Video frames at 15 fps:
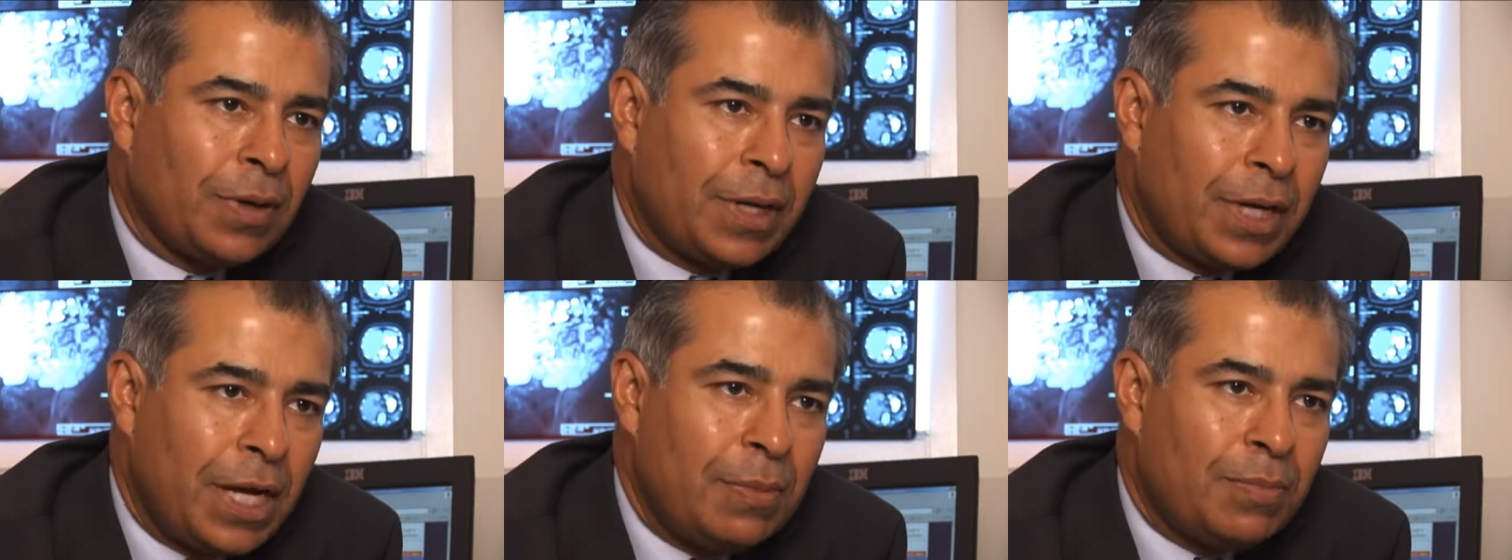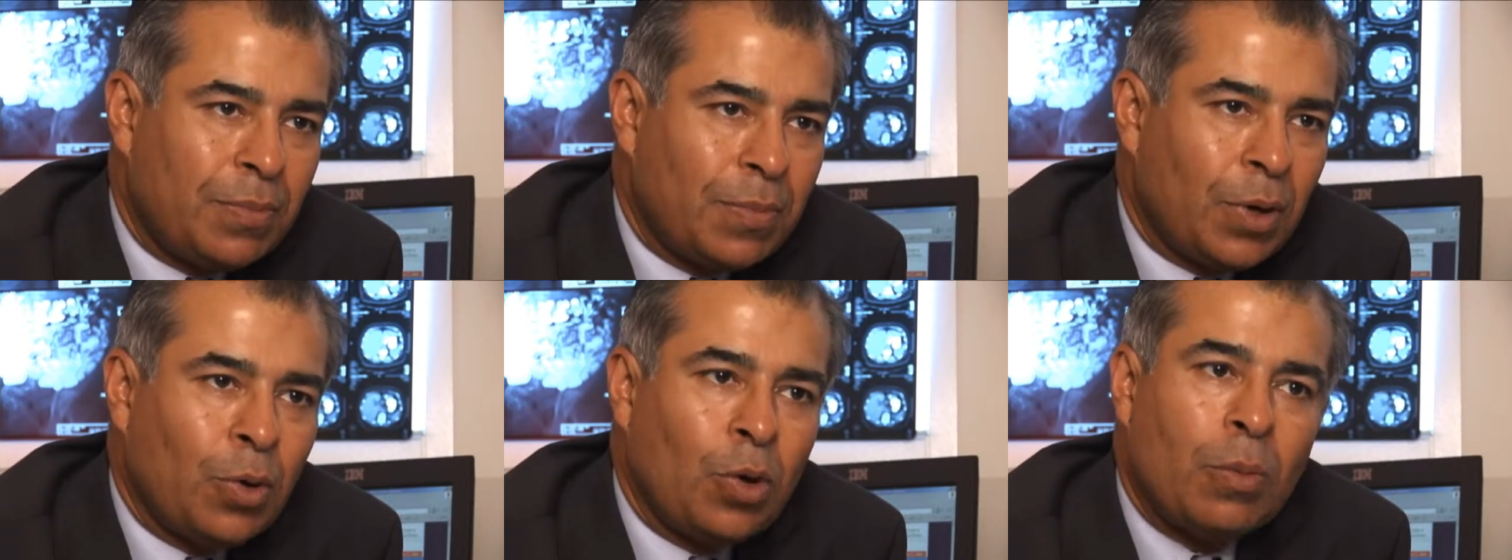keep
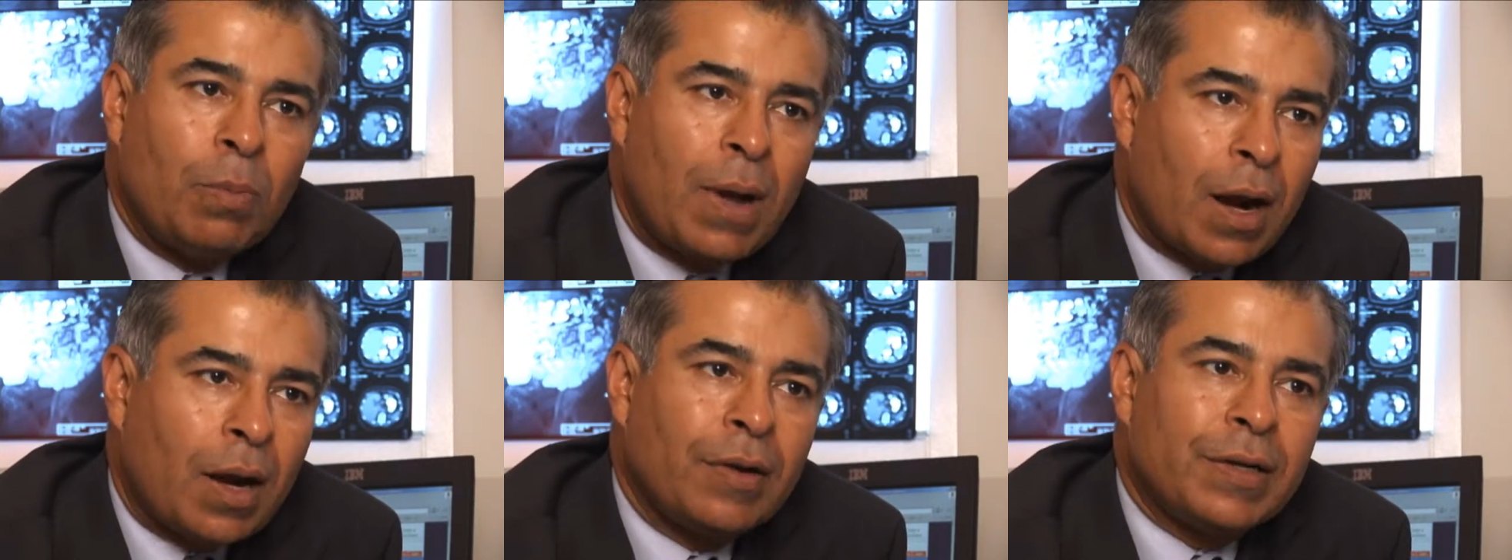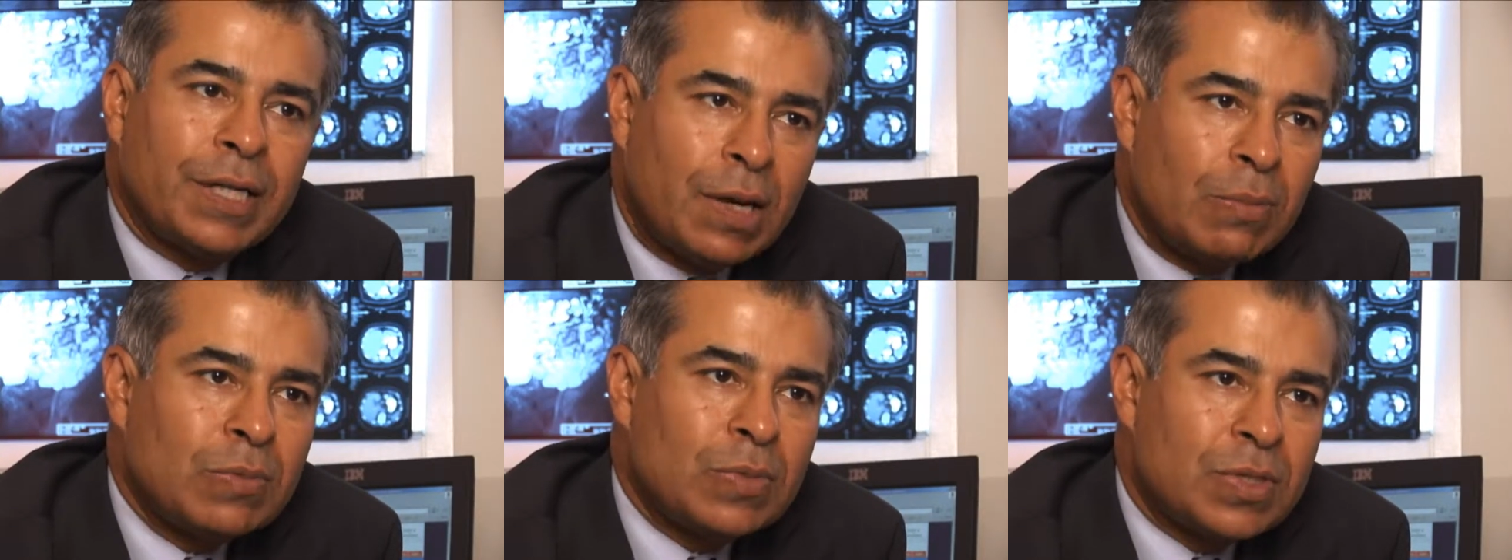a whole bottle of
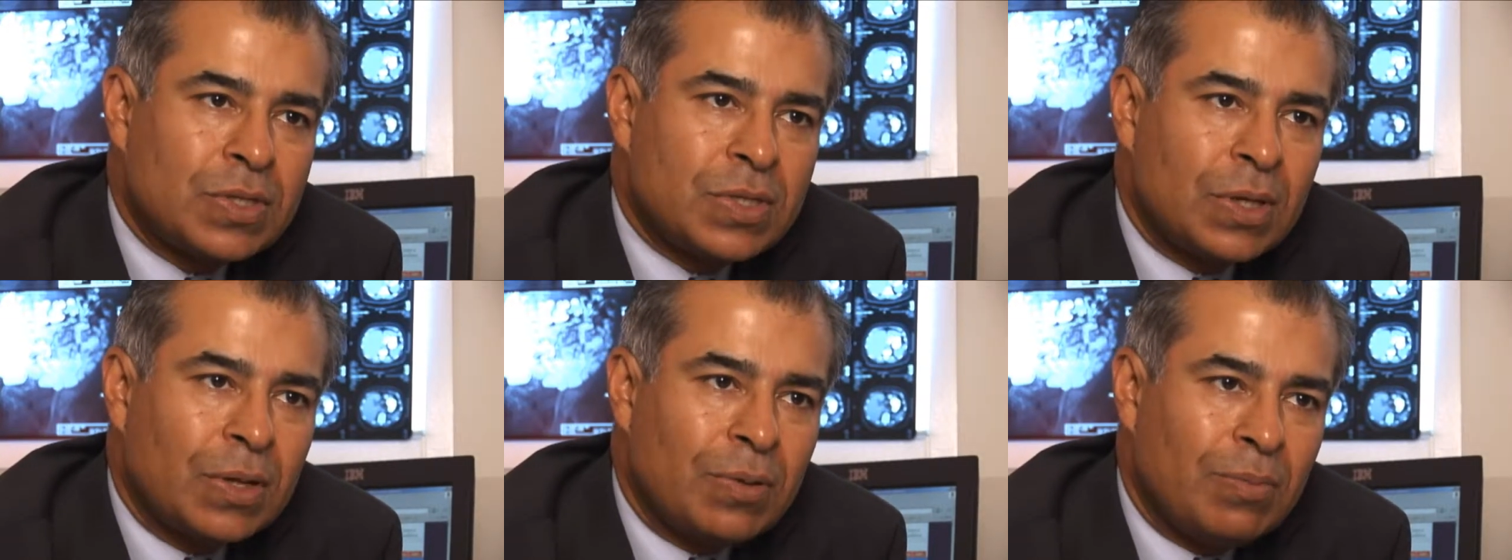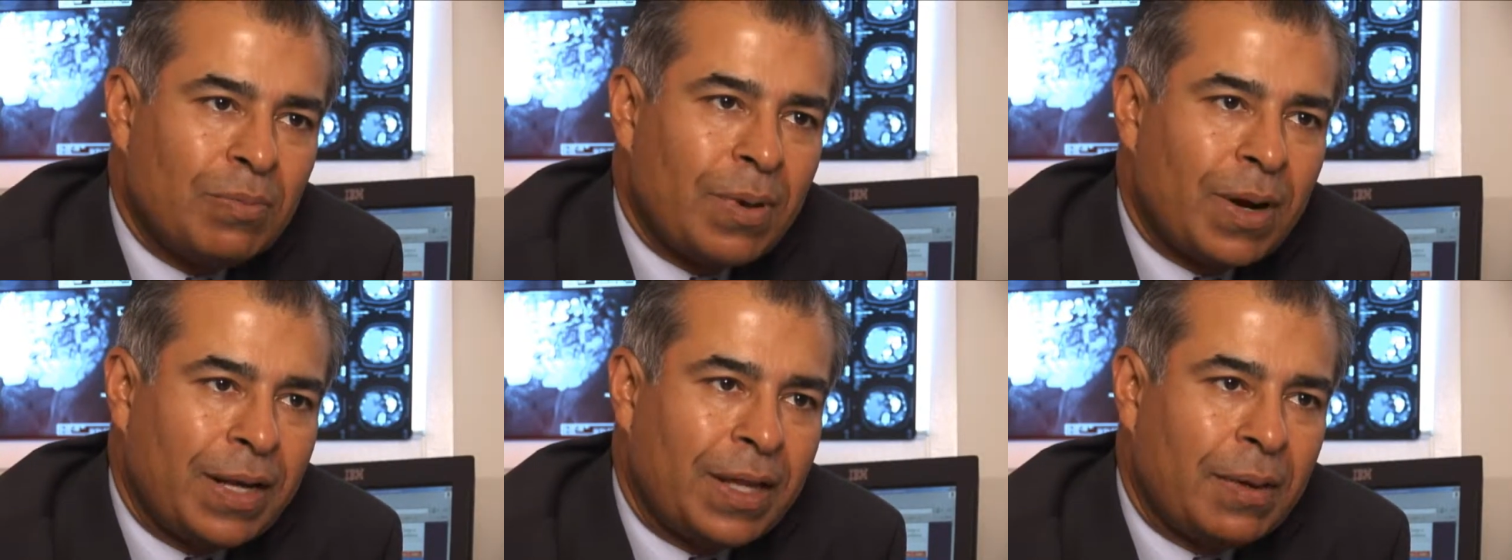Tums
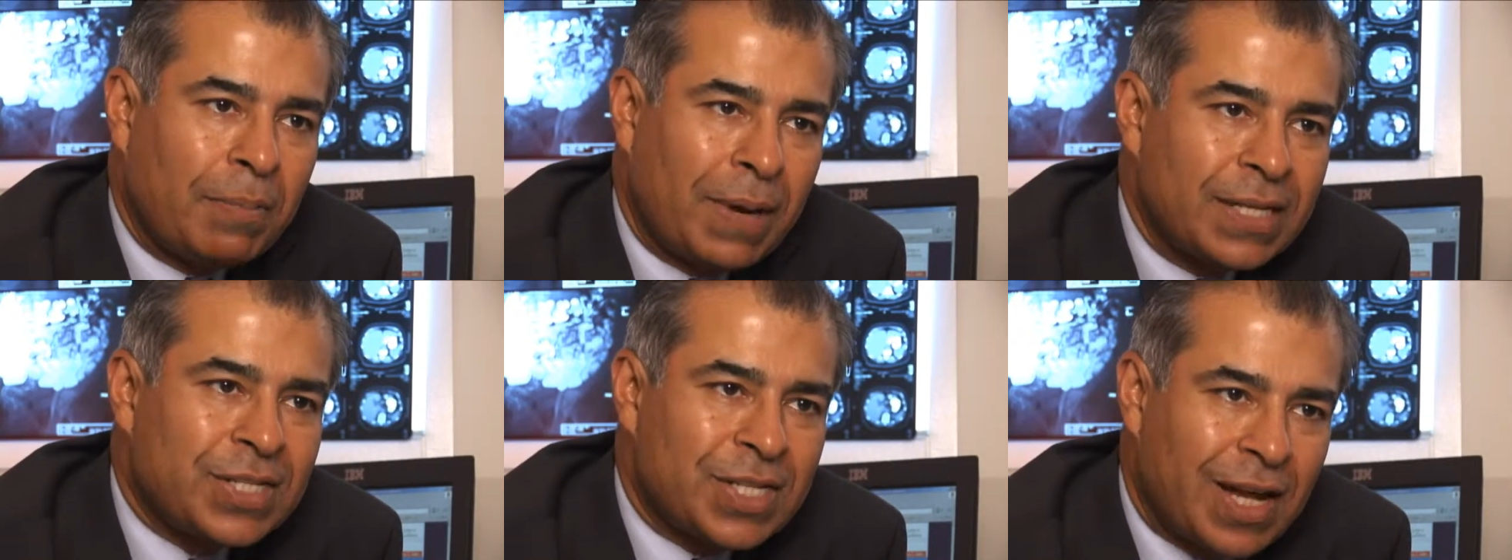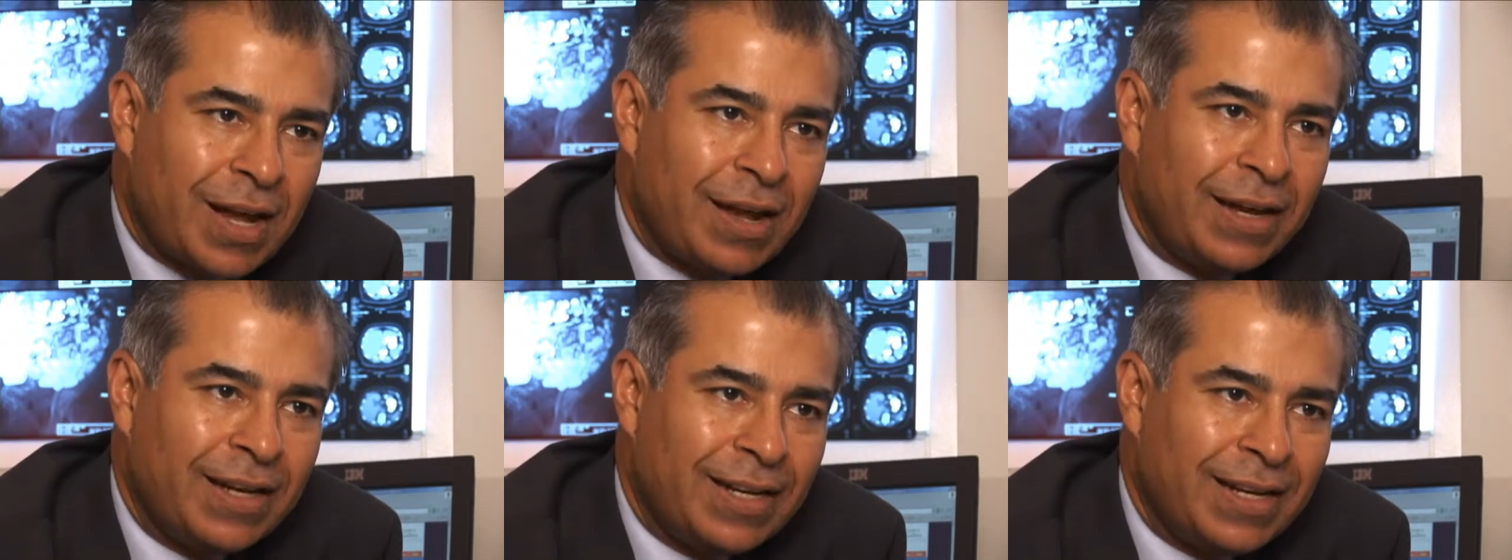by their
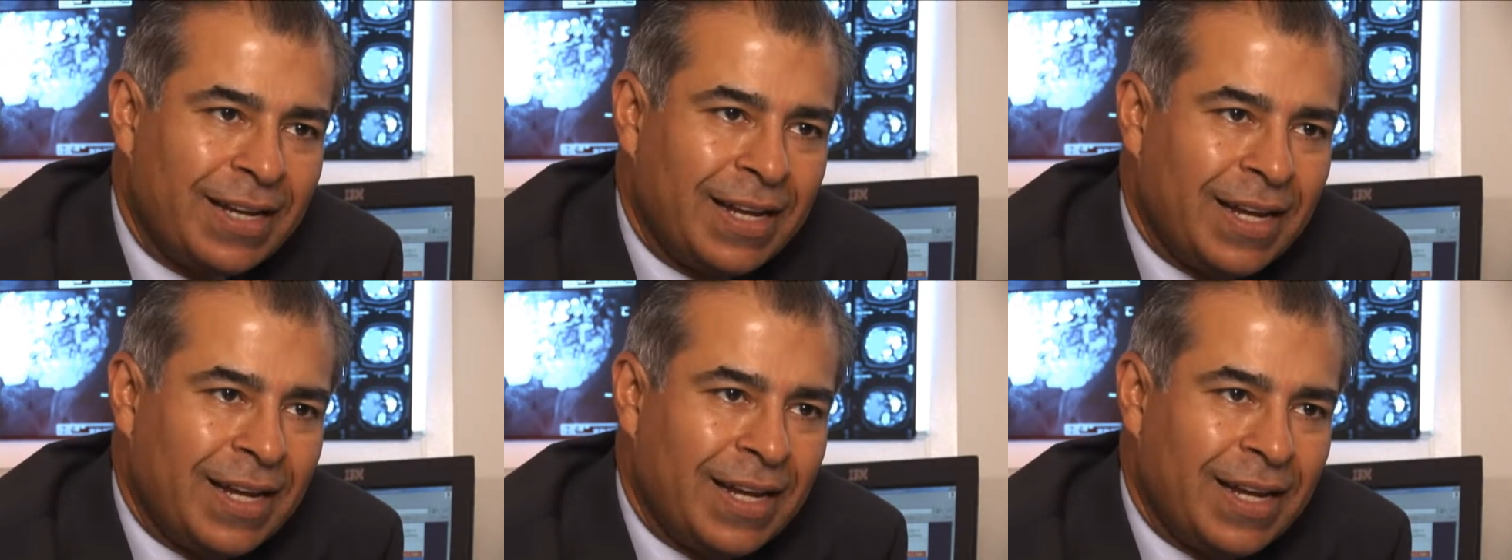bedside,